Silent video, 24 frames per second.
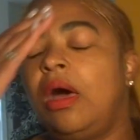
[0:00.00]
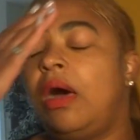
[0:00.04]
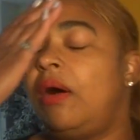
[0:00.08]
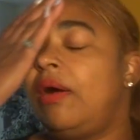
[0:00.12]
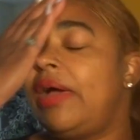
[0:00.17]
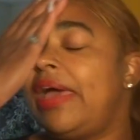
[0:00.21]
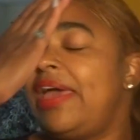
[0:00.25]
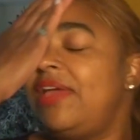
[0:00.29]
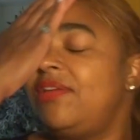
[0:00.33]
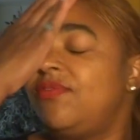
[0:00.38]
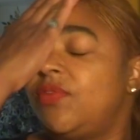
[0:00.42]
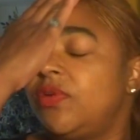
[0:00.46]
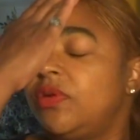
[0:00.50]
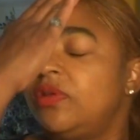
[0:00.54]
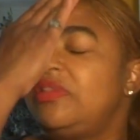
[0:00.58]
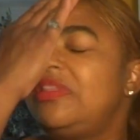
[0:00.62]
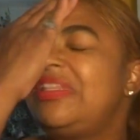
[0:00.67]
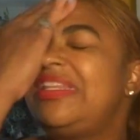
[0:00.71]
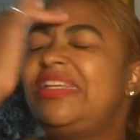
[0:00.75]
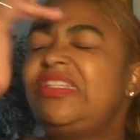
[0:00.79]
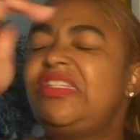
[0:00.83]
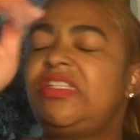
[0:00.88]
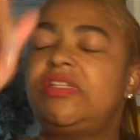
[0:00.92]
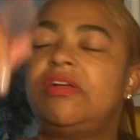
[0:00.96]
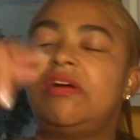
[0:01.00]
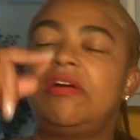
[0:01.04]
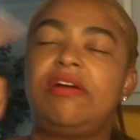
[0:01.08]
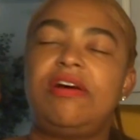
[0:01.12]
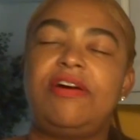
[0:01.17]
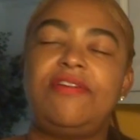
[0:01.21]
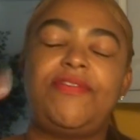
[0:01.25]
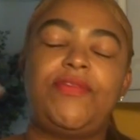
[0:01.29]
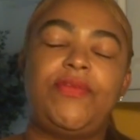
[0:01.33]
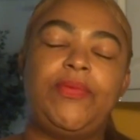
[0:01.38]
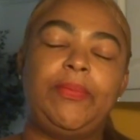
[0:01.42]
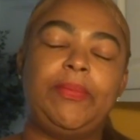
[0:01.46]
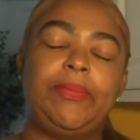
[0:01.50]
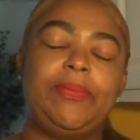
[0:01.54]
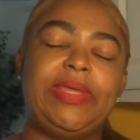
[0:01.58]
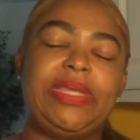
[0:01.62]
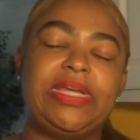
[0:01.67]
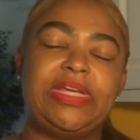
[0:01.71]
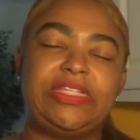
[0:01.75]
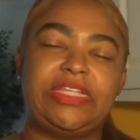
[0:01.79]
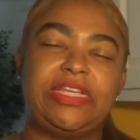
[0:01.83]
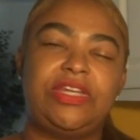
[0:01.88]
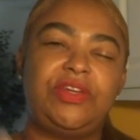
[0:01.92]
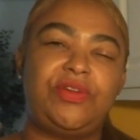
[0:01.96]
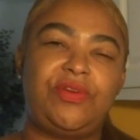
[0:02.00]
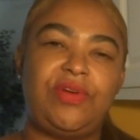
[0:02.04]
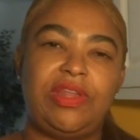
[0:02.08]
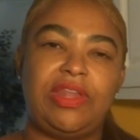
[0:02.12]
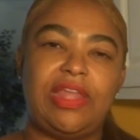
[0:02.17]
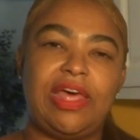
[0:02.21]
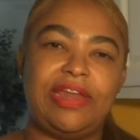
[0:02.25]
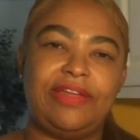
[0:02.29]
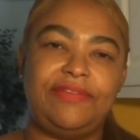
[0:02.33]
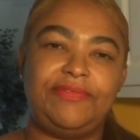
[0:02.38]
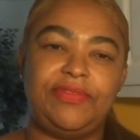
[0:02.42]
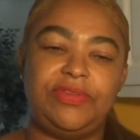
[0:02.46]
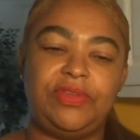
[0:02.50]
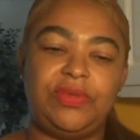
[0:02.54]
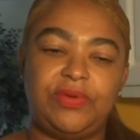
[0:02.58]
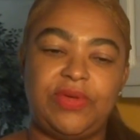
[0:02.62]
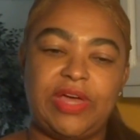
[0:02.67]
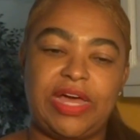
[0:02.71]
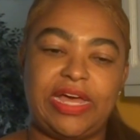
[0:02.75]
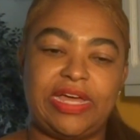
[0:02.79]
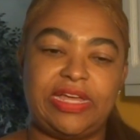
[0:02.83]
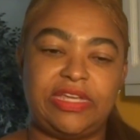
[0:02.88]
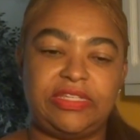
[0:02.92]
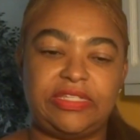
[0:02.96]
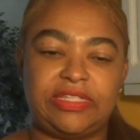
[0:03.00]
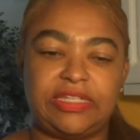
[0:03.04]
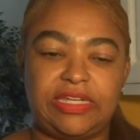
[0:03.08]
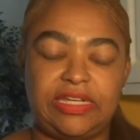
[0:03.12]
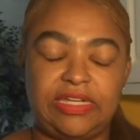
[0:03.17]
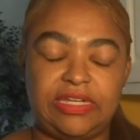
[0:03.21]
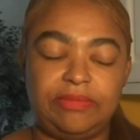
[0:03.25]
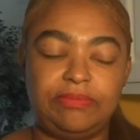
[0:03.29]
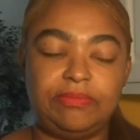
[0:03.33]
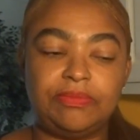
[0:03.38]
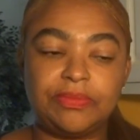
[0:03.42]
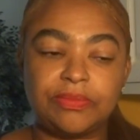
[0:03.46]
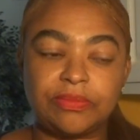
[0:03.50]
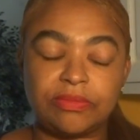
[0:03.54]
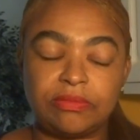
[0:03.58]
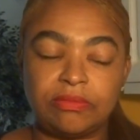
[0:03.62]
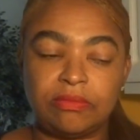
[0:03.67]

Okay, for let's start off because I know a lot of you guys um,